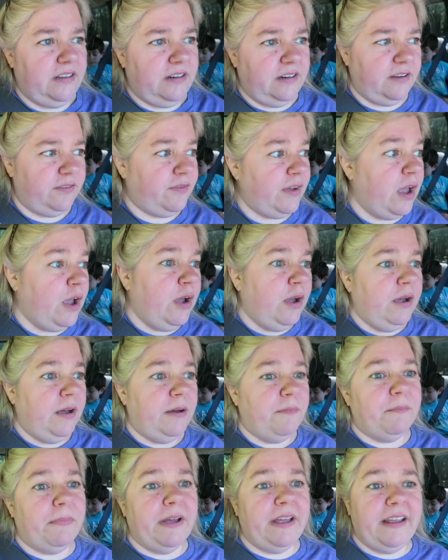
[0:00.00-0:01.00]
enough.
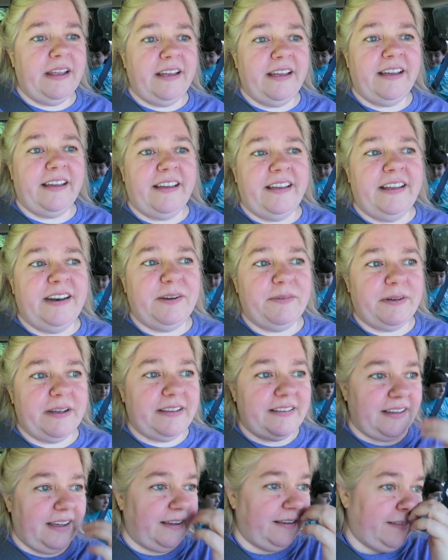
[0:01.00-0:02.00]
But
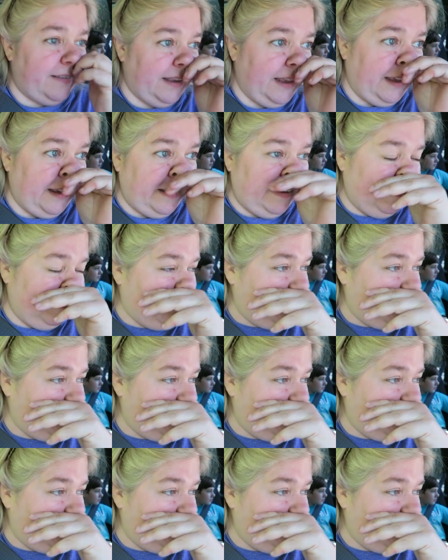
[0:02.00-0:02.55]
anyways, I was like,